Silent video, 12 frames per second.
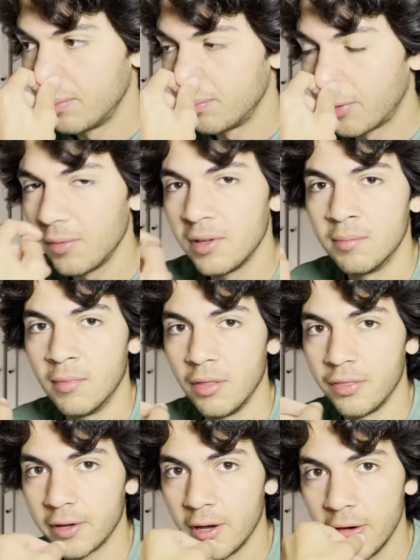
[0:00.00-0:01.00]
probably a
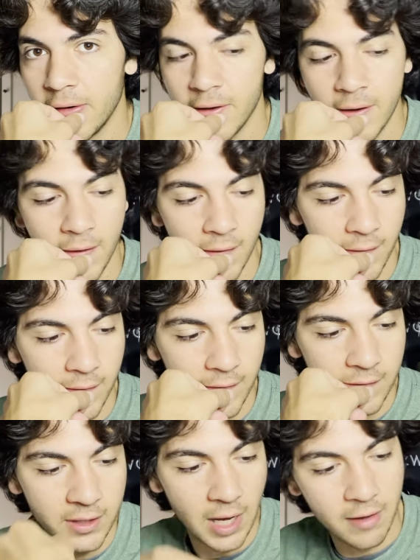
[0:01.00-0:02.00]
month ago, uh,
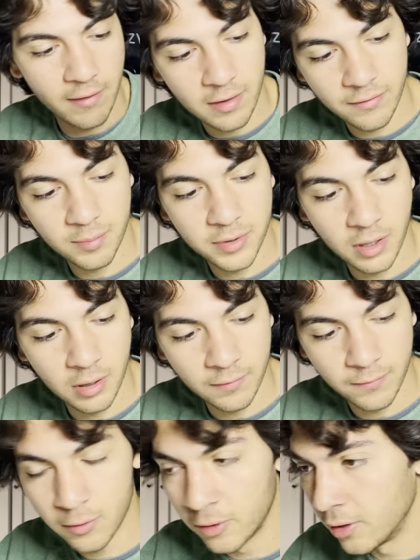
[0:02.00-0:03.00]
because I haven't been on
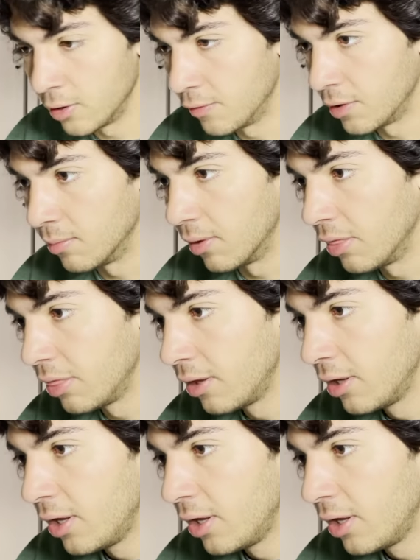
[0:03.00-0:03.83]
for over a month.